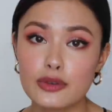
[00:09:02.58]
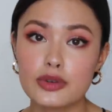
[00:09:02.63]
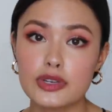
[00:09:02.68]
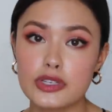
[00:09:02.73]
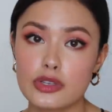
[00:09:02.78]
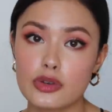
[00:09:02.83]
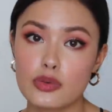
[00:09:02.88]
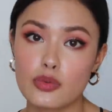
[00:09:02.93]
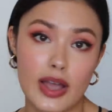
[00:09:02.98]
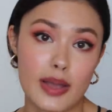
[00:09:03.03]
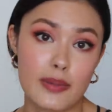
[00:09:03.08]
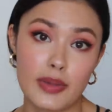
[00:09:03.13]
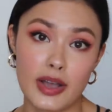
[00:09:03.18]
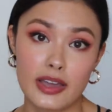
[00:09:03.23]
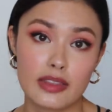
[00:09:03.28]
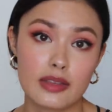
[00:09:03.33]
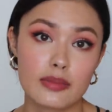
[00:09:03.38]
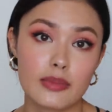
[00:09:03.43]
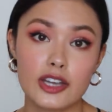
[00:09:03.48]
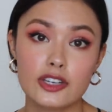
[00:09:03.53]
reason why I buy
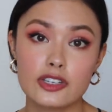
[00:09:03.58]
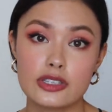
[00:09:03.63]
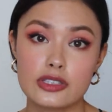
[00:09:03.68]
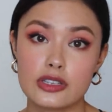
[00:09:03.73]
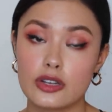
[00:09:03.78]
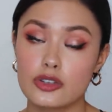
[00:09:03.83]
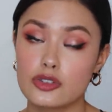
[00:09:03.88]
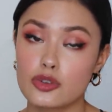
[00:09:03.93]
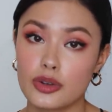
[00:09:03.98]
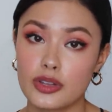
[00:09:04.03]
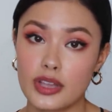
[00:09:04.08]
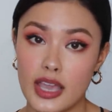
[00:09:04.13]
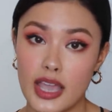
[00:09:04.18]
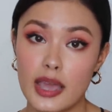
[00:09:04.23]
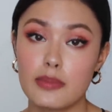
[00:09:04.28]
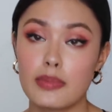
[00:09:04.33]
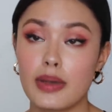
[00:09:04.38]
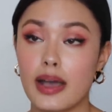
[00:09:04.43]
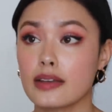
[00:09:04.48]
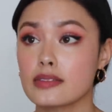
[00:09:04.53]
them. I just adore the
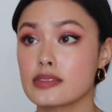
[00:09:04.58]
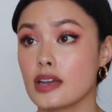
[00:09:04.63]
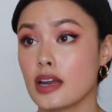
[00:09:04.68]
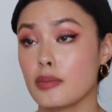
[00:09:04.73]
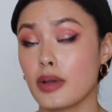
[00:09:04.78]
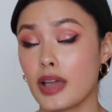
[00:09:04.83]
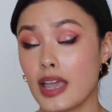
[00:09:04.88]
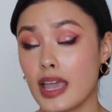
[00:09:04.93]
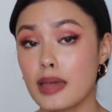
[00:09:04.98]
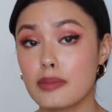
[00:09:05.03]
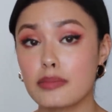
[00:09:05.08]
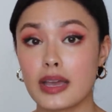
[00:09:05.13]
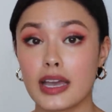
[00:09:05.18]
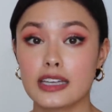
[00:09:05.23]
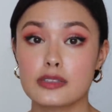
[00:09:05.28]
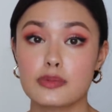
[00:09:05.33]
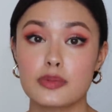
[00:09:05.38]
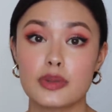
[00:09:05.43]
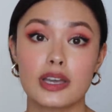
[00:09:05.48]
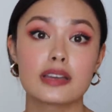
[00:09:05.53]
handbags, and I buy
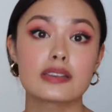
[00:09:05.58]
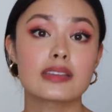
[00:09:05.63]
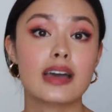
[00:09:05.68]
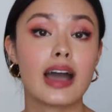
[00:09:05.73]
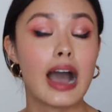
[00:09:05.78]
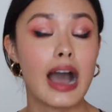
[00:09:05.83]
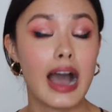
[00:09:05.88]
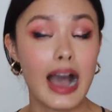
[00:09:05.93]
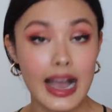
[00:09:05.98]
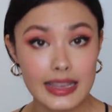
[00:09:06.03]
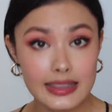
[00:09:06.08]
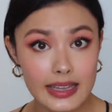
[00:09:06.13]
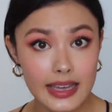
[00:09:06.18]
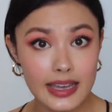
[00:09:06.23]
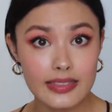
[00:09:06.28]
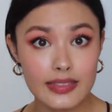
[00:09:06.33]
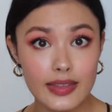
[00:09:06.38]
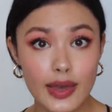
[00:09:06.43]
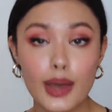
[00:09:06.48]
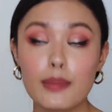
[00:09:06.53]
handbags because I
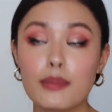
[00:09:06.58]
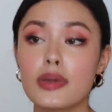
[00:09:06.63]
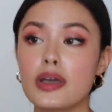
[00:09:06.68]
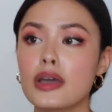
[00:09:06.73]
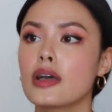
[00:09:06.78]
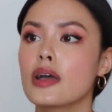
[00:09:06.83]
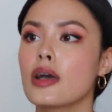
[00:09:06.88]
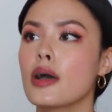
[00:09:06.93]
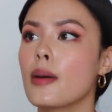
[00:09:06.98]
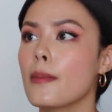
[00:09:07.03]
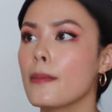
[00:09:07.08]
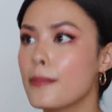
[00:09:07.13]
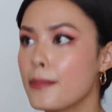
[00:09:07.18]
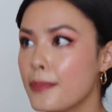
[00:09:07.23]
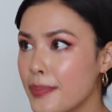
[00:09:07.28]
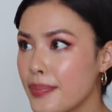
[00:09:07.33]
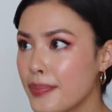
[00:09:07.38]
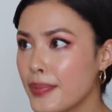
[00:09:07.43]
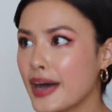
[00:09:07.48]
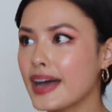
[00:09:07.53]
like them.
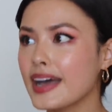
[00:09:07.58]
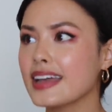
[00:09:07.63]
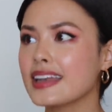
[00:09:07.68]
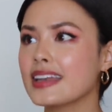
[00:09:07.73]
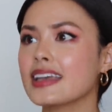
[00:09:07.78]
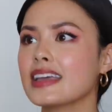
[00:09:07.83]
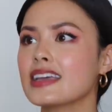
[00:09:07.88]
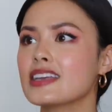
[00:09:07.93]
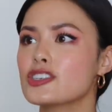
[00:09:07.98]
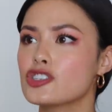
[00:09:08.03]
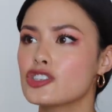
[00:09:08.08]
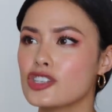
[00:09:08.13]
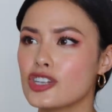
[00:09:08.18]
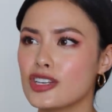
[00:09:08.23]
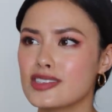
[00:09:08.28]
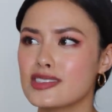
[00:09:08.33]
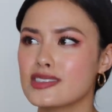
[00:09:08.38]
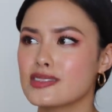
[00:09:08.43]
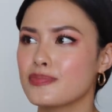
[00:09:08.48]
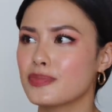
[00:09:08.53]
But it's
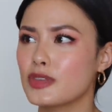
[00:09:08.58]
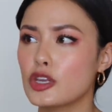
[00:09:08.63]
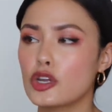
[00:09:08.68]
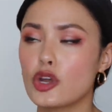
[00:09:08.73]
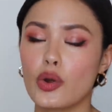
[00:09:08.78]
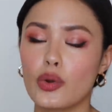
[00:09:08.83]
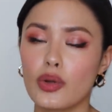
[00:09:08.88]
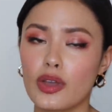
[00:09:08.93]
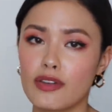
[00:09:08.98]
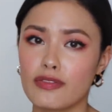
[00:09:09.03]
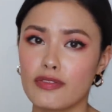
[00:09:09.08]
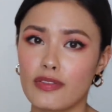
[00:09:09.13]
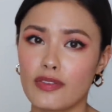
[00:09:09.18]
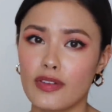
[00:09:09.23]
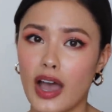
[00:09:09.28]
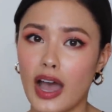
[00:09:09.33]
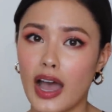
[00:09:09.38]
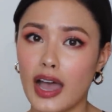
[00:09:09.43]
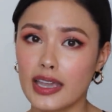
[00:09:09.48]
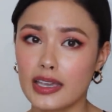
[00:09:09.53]
just, you know, if
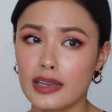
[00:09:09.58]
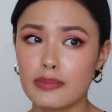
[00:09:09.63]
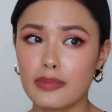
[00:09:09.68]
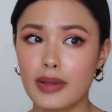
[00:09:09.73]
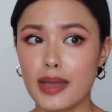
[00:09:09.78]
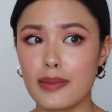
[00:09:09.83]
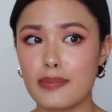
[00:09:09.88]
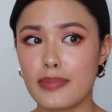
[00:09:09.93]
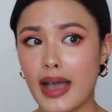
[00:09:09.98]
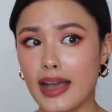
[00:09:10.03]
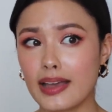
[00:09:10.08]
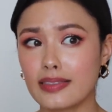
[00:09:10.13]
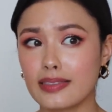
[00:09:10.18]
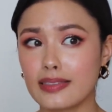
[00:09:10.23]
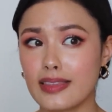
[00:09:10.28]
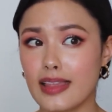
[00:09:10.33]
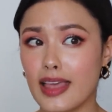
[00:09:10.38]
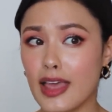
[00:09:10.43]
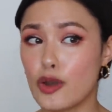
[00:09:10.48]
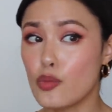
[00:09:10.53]
I can buy a bag
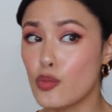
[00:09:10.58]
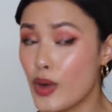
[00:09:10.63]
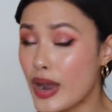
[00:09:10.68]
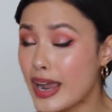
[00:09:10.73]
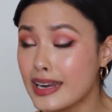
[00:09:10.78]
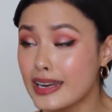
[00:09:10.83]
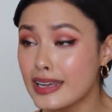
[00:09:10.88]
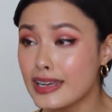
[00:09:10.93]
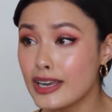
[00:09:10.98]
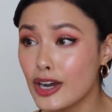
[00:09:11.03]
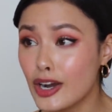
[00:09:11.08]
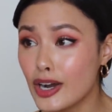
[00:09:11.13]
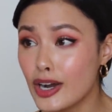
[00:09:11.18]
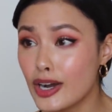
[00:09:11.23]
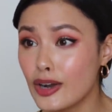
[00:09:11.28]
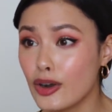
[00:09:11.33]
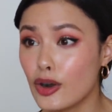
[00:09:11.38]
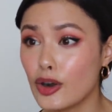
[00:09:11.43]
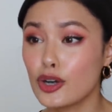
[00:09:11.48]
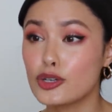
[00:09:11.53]
and wait a
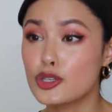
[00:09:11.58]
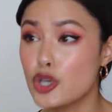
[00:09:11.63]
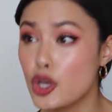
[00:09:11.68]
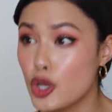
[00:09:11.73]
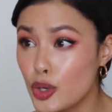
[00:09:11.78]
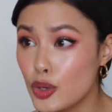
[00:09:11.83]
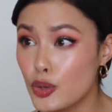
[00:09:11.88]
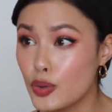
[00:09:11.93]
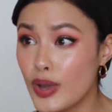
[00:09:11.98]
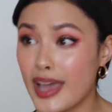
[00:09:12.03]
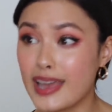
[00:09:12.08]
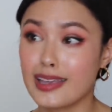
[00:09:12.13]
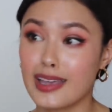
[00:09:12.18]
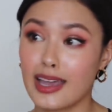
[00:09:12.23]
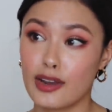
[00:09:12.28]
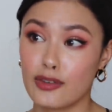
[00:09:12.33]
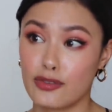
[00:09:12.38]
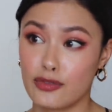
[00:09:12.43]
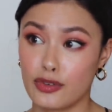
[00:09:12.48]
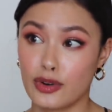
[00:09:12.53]
year or two and get
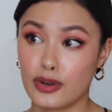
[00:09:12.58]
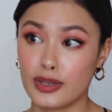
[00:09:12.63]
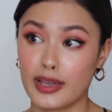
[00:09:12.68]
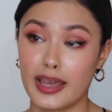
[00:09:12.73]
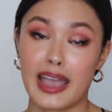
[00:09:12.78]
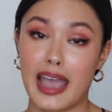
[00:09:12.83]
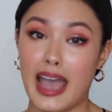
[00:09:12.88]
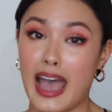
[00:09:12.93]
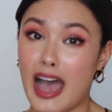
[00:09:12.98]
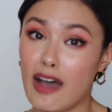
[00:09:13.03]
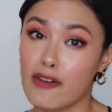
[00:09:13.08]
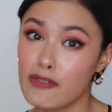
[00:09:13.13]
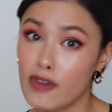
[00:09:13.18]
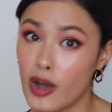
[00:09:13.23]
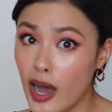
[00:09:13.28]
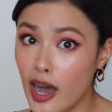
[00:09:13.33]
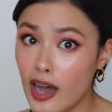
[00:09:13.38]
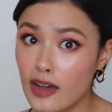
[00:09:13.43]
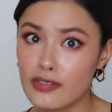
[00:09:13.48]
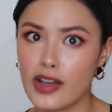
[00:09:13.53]
it for like half
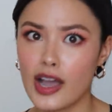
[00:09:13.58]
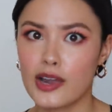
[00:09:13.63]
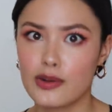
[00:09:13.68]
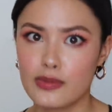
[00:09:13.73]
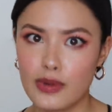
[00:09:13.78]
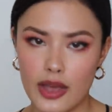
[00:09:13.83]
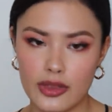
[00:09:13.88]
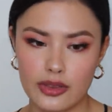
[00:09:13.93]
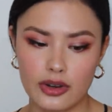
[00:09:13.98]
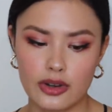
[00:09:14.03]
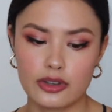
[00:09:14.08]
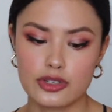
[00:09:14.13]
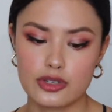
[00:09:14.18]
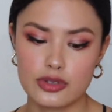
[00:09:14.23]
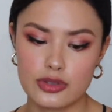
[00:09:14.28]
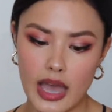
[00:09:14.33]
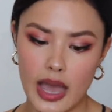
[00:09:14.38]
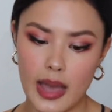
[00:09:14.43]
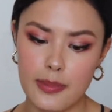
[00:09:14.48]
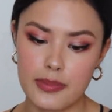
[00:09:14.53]
off, I'd rather do
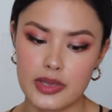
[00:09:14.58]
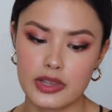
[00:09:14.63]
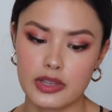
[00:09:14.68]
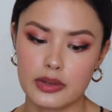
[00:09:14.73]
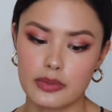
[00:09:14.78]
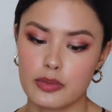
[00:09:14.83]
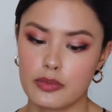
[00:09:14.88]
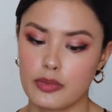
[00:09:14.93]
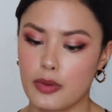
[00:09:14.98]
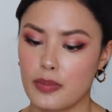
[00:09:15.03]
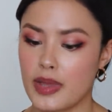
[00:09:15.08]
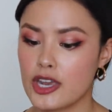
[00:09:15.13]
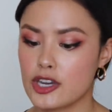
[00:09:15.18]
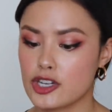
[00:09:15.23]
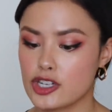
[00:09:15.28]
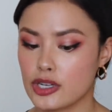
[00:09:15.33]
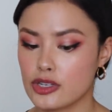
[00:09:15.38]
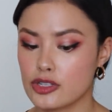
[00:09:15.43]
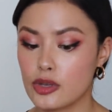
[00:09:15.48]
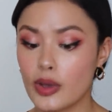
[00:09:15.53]
that and be a little bit more
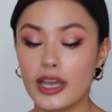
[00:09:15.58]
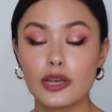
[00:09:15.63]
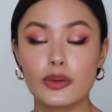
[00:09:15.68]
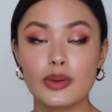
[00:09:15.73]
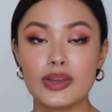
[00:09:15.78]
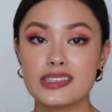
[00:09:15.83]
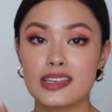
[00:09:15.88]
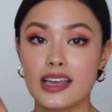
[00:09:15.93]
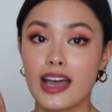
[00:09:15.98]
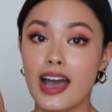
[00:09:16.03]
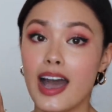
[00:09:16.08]
patient. So anyways,